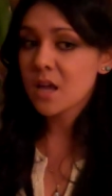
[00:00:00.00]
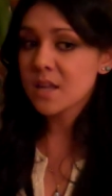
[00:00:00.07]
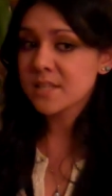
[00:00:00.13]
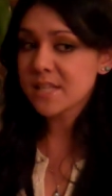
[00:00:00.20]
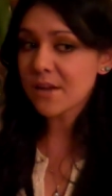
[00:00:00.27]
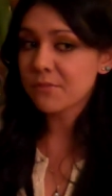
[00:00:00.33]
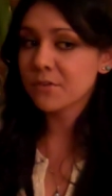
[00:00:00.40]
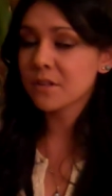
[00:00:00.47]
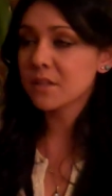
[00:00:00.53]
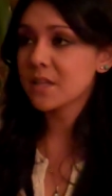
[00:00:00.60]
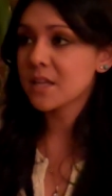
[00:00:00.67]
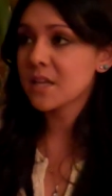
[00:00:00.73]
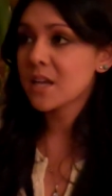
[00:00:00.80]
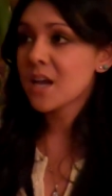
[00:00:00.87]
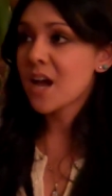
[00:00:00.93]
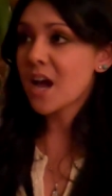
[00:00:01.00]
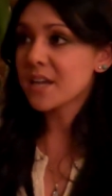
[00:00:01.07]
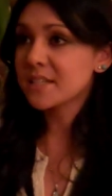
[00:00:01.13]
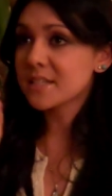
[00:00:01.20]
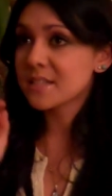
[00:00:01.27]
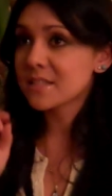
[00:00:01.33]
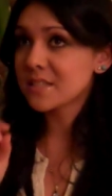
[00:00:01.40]
definitely a
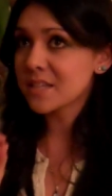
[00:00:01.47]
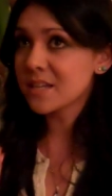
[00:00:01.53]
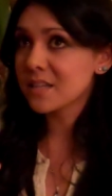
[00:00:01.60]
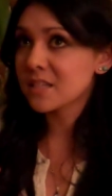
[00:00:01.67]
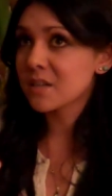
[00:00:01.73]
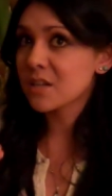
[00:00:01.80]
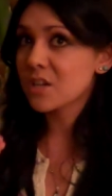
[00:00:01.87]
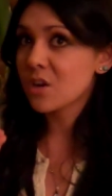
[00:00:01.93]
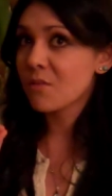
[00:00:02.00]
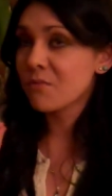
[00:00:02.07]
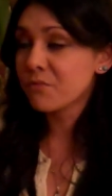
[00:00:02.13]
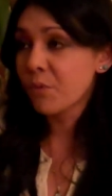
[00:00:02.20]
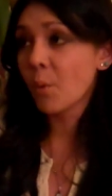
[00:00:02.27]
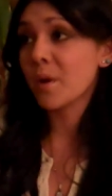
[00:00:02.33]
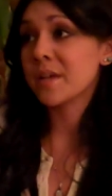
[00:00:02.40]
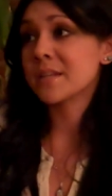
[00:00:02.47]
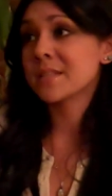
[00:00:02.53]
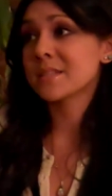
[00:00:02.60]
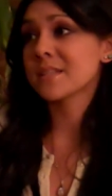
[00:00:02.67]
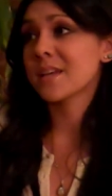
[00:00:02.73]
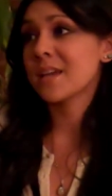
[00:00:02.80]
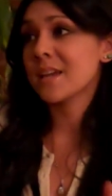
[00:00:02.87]
distinct
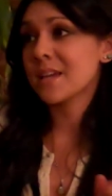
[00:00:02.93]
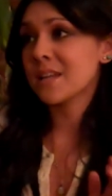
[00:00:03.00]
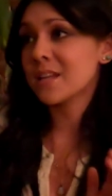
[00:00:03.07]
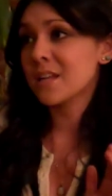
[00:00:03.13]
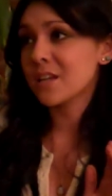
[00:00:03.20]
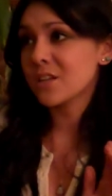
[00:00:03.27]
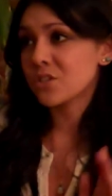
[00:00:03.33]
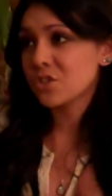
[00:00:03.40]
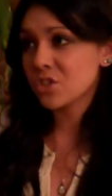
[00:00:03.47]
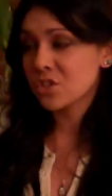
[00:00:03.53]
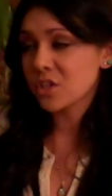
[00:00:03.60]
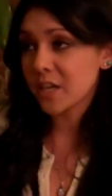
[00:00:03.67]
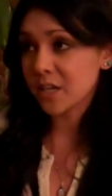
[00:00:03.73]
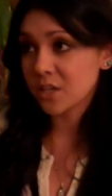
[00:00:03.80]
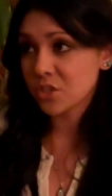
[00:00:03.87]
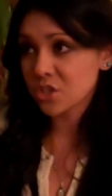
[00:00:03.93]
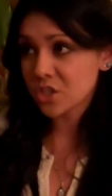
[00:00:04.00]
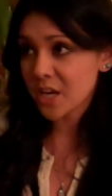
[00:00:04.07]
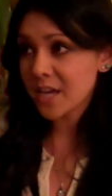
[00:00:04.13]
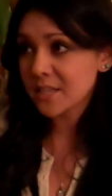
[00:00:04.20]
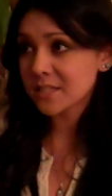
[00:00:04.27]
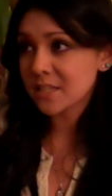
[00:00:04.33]
voice, and a
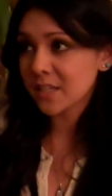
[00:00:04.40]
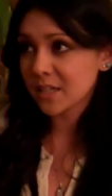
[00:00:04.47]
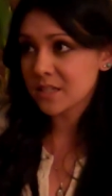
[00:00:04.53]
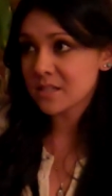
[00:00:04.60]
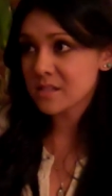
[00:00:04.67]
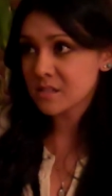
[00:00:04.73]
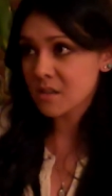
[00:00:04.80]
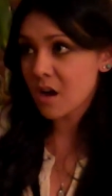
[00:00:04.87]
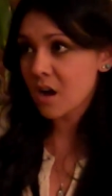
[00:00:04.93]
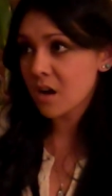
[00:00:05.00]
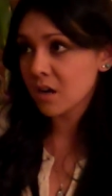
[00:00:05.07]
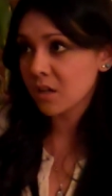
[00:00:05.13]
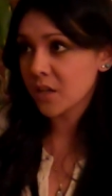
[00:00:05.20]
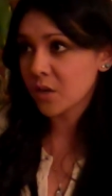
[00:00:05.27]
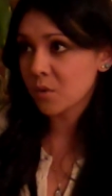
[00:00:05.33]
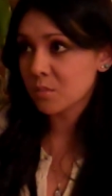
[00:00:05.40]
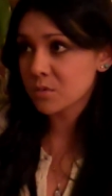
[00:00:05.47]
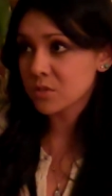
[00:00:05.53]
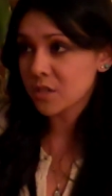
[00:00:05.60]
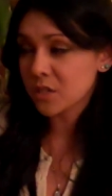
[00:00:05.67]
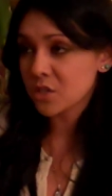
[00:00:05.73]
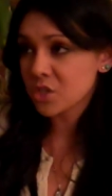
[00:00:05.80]
chant, a song,
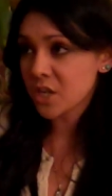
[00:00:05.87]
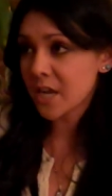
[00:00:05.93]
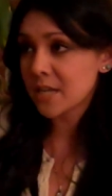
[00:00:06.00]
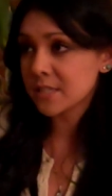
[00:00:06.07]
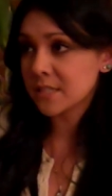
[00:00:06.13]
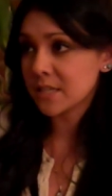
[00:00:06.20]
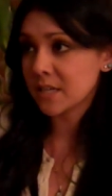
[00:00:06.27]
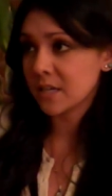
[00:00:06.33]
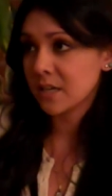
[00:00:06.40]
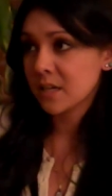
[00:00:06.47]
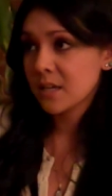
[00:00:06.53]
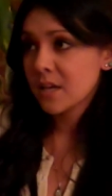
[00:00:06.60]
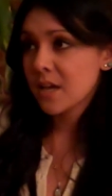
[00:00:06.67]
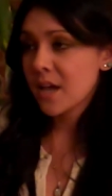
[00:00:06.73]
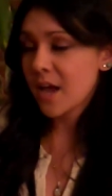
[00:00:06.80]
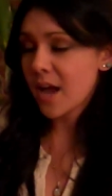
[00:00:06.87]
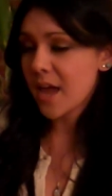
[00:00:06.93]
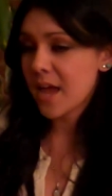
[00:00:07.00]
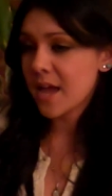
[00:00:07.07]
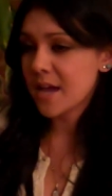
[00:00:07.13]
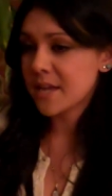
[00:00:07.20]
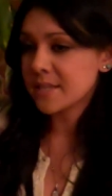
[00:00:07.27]
almost a chanting,
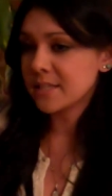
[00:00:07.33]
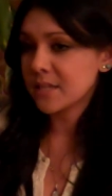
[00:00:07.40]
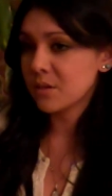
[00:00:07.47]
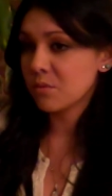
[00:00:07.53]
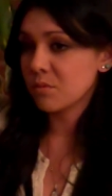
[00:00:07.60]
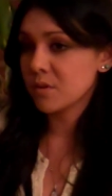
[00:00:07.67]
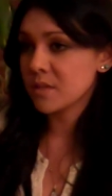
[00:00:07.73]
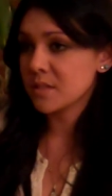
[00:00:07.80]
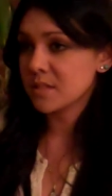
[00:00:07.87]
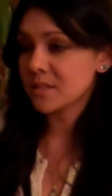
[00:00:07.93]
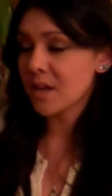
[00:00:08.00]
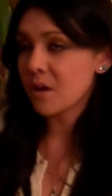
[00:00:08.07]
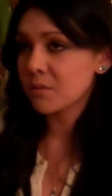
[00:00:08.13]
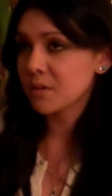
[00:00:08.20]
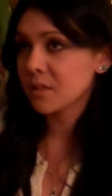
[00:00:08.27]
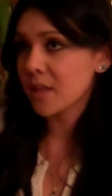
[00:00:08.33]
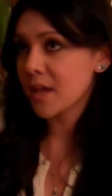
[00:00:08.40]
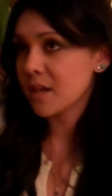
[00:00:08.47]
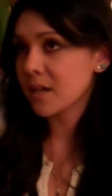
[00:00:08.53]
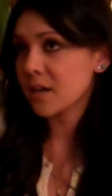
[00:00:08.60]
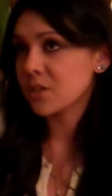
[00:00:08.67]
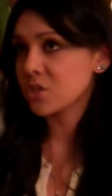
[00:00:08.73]
and it sounded
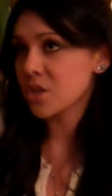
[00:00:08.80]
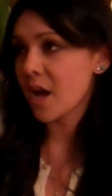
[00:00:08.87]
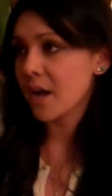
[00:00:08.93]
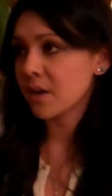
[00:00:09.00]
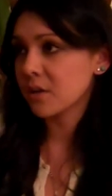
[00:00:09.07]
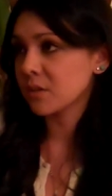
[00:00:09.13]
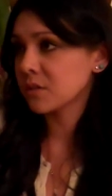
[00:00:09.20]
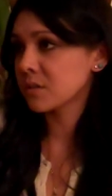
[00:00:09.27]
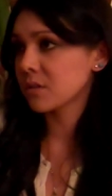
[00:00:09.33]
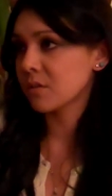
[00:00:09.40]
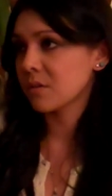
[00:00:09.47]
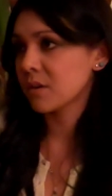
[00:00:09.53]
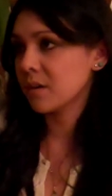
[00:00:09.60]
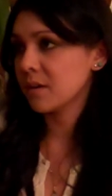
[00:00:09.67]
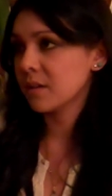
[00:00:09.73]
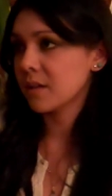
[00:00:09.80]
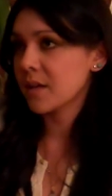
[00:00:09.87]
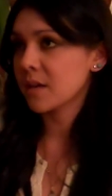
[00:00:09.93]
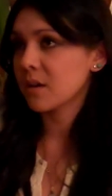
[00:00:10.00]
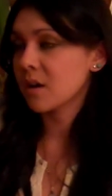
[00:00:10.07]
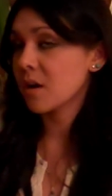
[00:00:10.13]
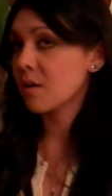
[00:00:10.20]
like a child or
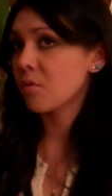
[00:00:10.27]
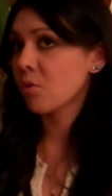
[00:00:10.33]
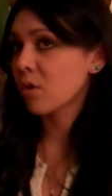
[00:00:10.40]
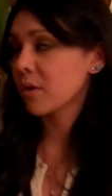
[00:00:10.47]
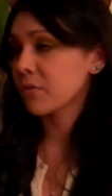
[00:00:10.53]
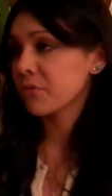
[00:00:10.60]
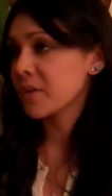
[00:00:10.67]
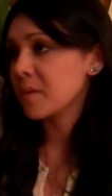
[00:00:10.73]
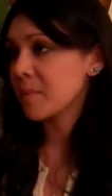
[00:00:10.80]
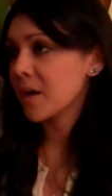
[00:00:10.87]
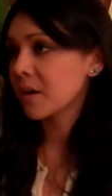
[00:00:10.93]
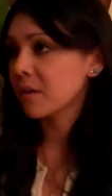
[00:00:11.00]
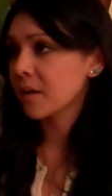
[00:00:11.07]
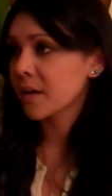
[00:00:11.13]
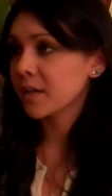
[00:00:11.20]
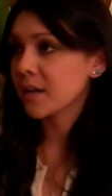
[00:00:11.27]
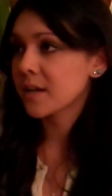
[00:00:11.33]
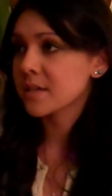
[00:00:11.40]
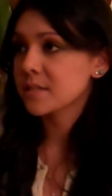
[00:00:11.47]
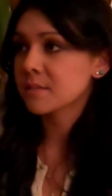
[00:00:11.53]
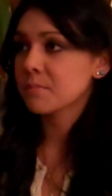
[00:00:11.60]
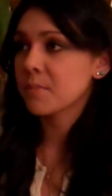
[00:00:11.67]
or a female, I
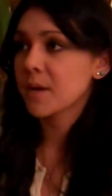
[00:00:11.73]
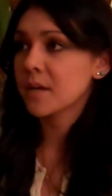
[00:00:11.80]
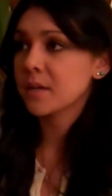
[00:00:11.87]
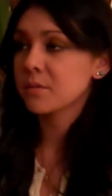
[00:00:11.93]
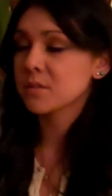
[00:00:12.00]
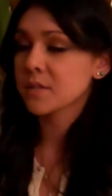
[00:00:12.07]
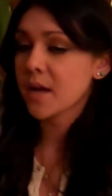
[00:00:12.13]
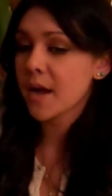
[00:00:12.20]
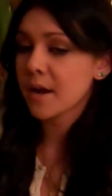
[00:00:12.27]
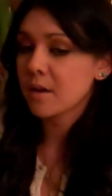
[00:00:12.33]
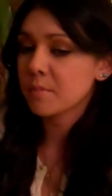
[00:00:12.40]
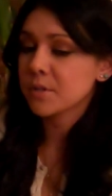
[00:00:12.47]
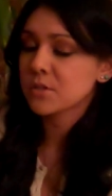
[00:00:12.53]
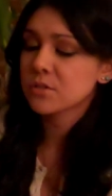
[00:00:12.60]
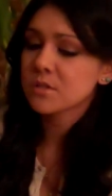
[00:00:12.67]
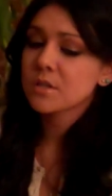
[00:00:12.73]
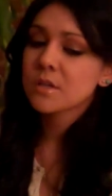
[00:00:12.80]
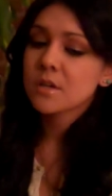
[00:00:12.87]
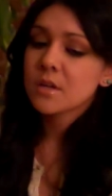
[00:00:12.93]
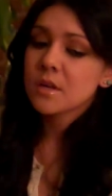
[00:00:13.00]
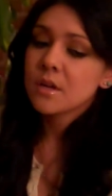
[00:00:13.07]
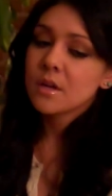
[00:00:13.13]
guess, but it was a higher pitched
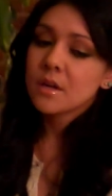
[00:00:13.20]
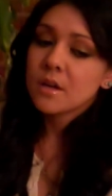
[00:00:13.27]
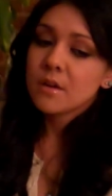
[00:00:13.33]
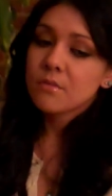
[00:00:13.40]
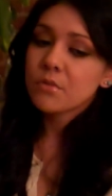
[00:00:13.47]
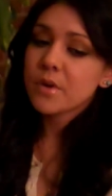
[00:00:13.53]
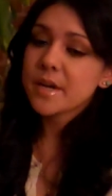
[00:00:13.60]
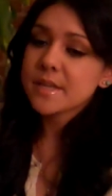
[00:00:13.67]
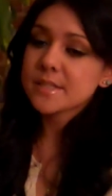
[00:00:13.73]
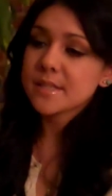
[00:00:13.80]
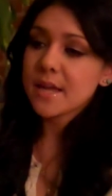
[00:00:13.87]
voice,